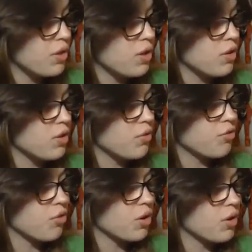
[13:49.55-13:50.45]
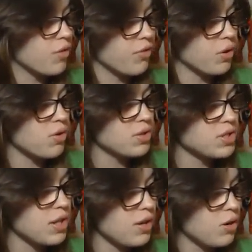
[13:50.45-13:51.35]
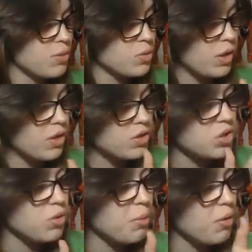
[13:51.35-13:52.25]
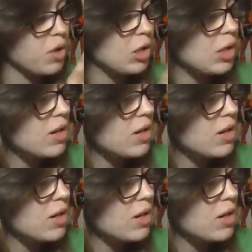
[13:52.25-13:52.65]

the front of the corset here between the two boning